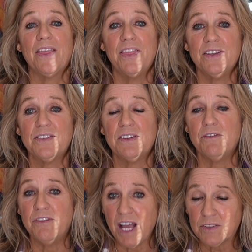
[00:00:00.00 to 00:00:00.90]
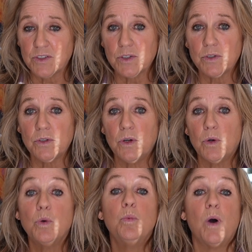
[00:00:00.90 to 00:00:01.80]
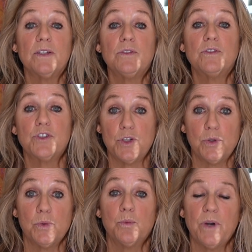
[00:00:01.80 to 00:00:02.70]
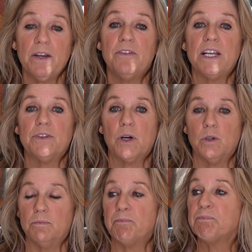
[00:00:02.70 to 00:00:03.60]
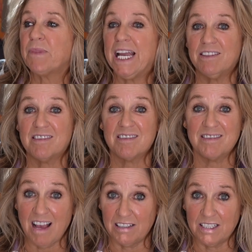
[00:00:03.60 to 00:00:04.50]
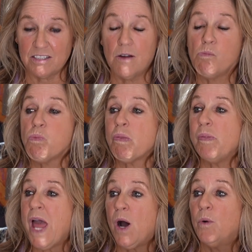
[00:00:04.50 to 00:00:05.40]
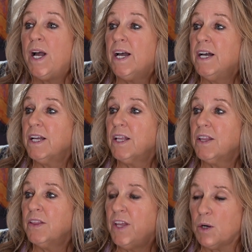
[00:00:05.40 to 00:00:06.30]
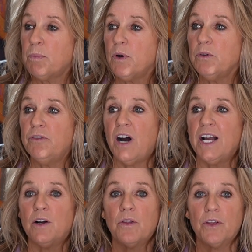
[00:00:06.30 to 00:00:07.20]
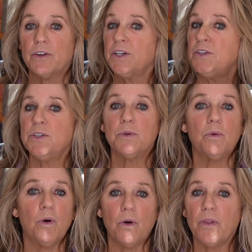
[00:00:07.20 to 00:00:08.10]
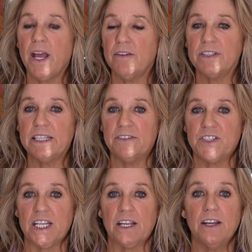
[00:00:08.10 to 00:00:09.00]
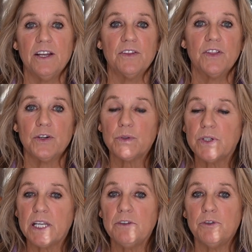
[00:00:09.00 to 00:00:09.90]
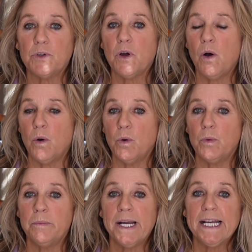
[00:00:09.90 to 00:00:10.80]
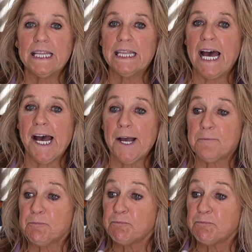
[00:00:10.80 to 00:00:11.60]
this investor who wants to renovate the home and sell it. Now, their profile, they're going to do all the heavy lifting. They're looking for a home that